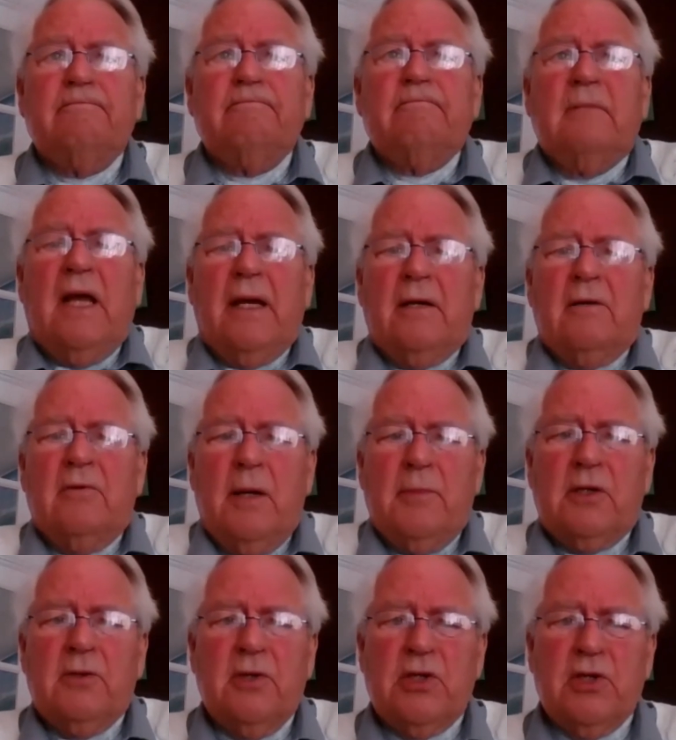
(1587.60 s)
like
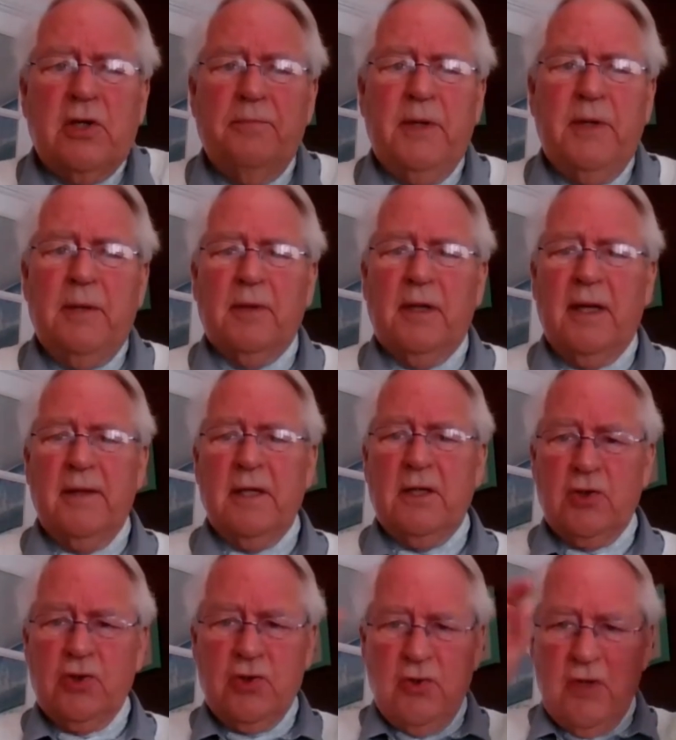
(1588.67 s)
Ramakrishna, people like the
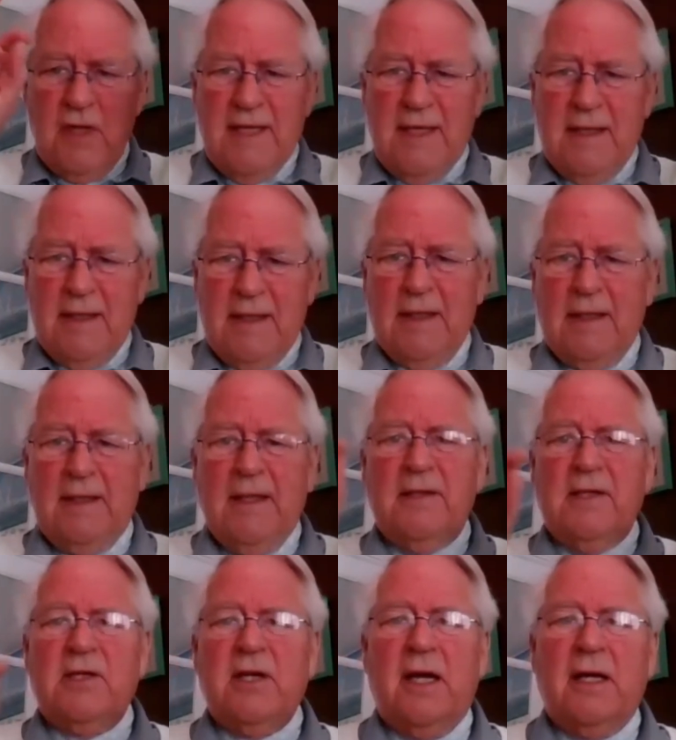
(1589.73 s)
Sri, get the
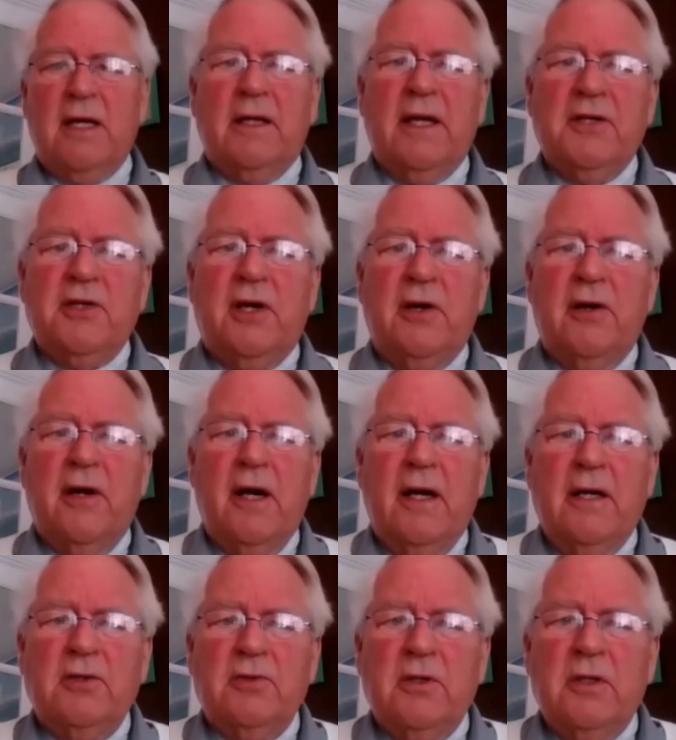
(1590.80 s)
title SRI,
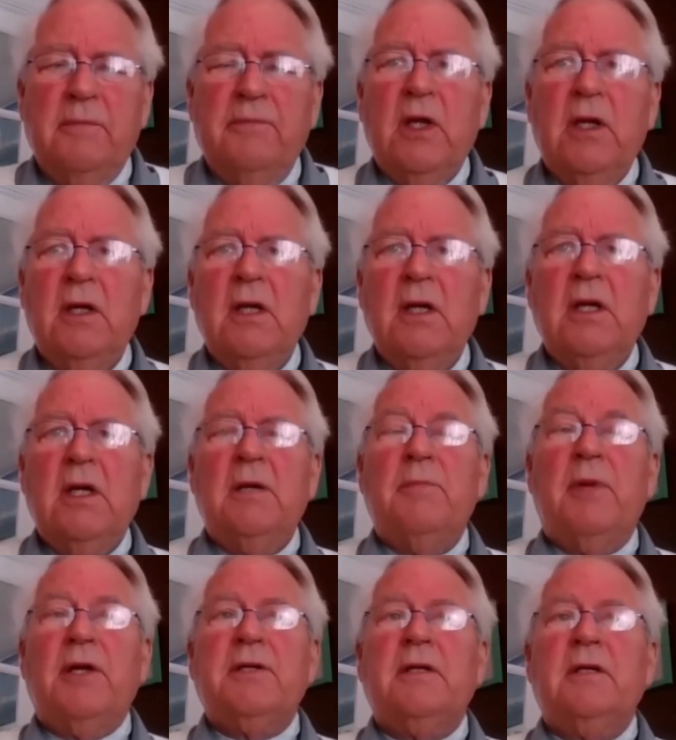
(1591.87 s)
Sri.
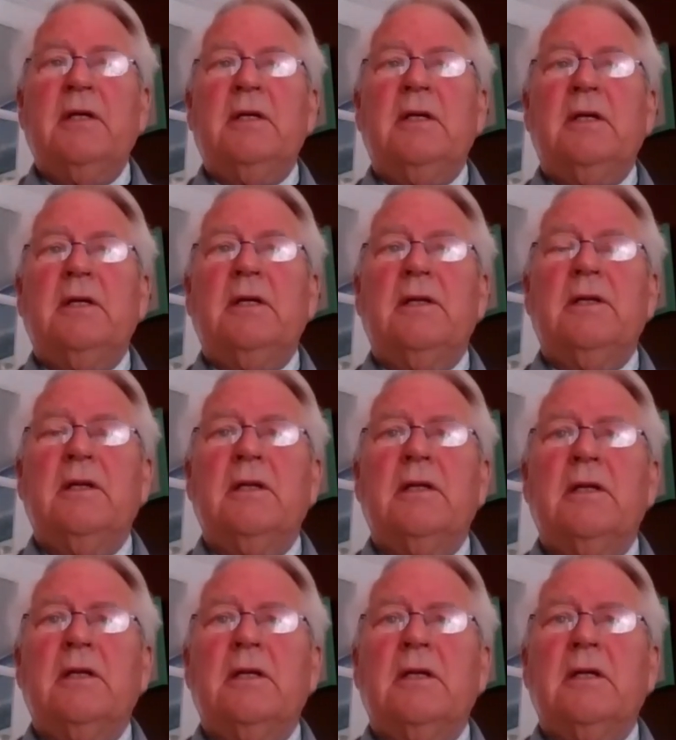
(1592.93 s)
But
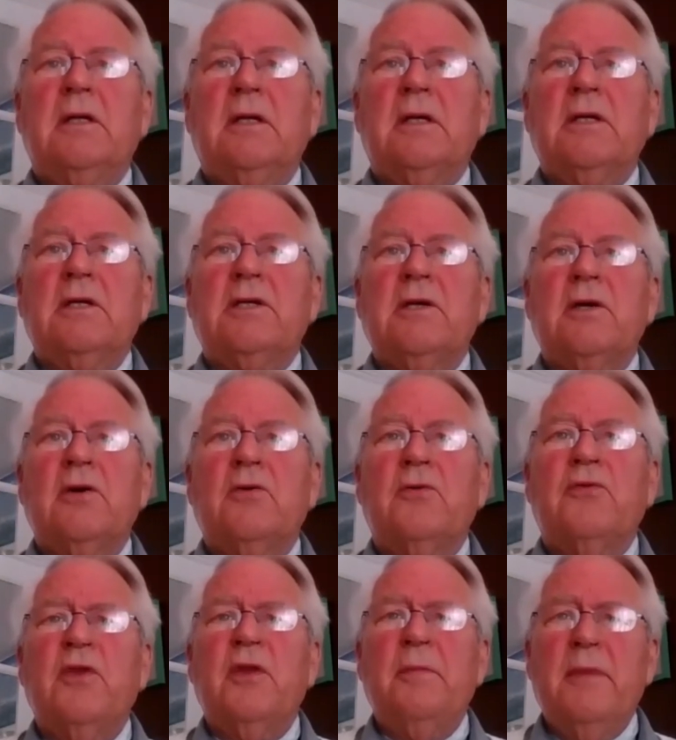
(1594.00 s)
so
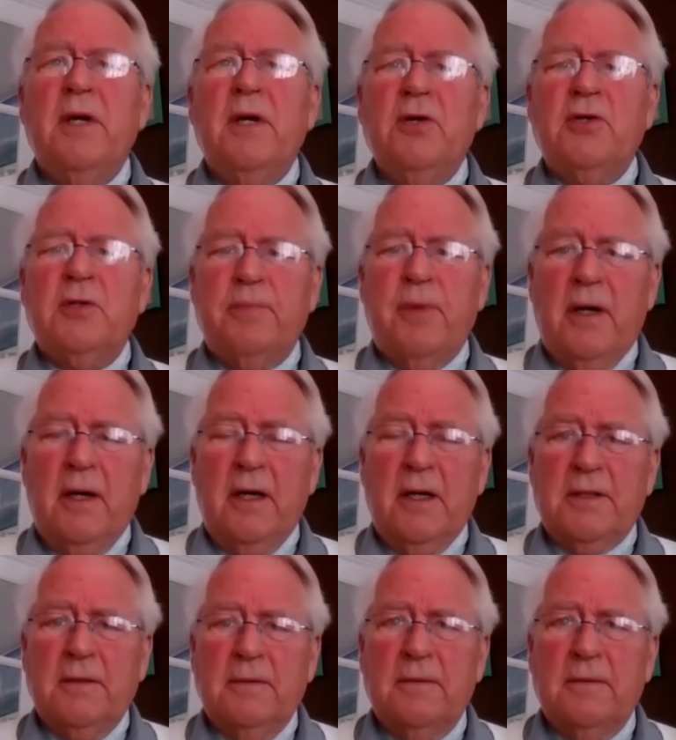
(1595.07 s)
for the most part,